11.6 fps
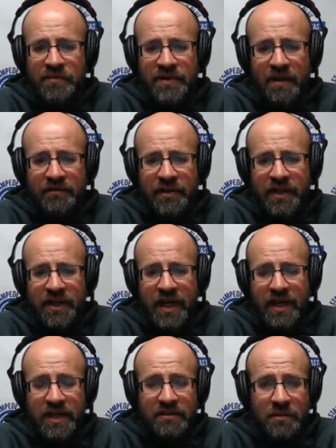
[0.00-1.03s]
Definitely a
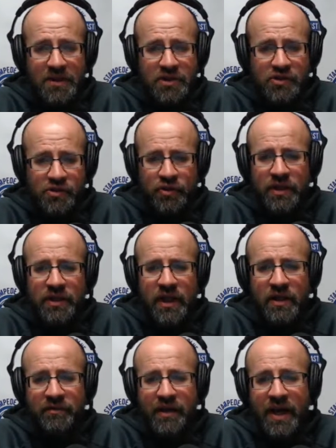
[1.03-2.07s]
guy, not to mention Julian
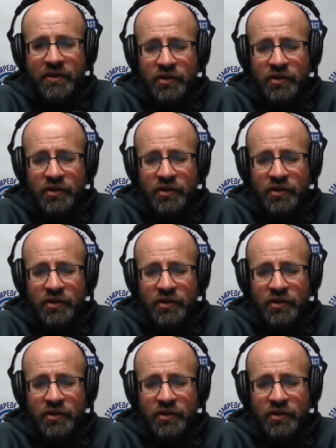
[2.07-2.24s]
Love, a guy